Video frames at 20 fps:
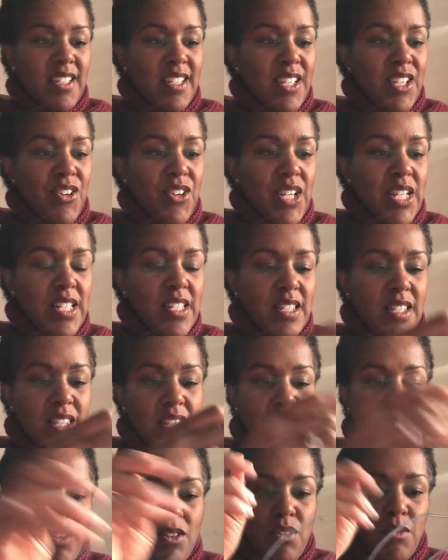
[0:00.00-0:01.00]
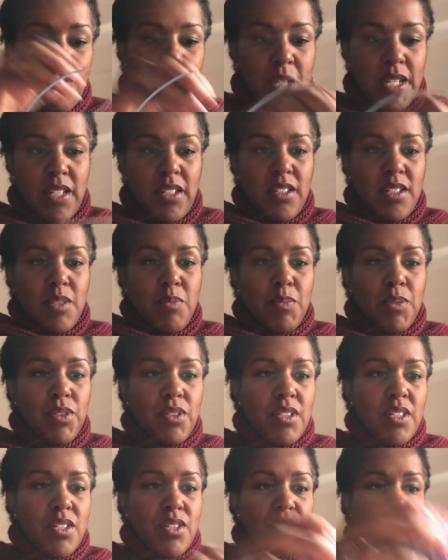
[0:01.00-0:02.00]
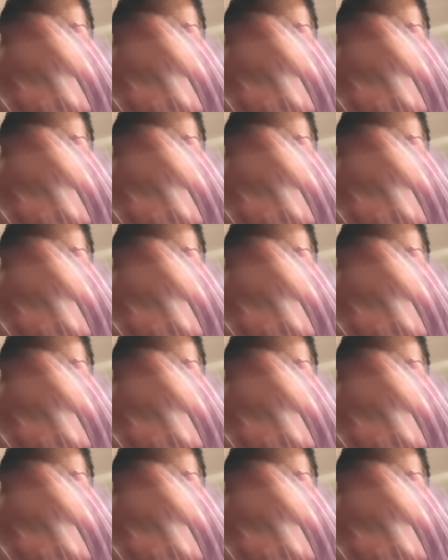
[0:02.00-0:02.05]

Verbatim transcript: here is the, oh wait, let's pull this